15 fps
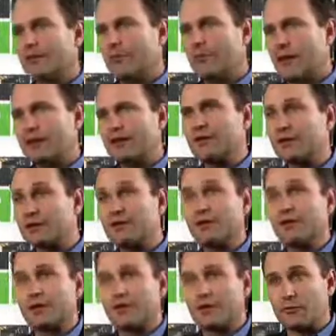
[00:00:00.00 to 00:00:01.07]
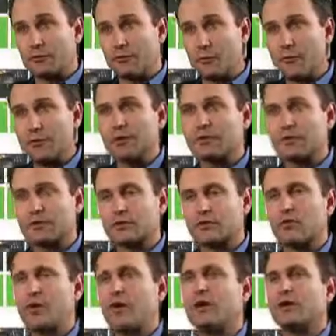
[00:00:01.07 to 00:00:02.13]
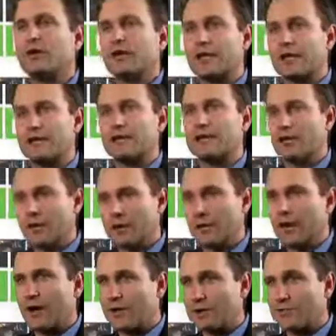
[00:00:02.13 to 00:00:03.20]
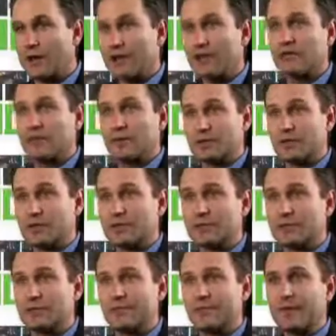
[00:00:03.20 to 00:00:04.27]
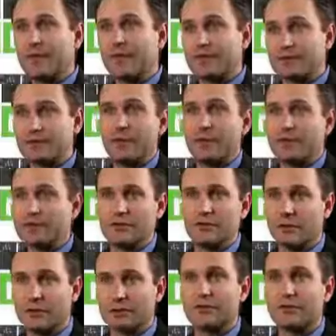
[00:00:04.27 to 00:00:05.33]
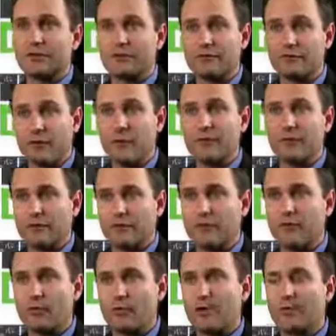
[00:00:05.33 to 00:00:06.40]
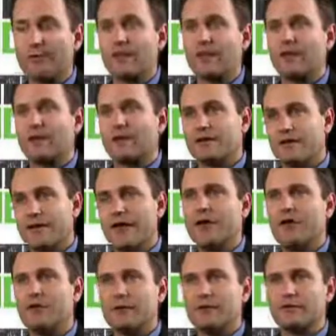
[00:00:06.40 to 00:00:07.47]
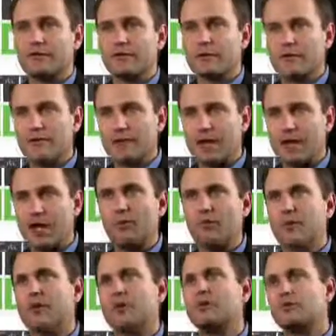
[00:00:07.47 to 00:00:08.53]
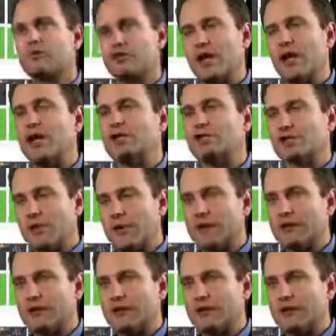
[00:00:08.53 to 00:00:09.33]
By delivering a real strong inventory and warehouse management system to folks that really couldn't afford it before, now we've helped them change the way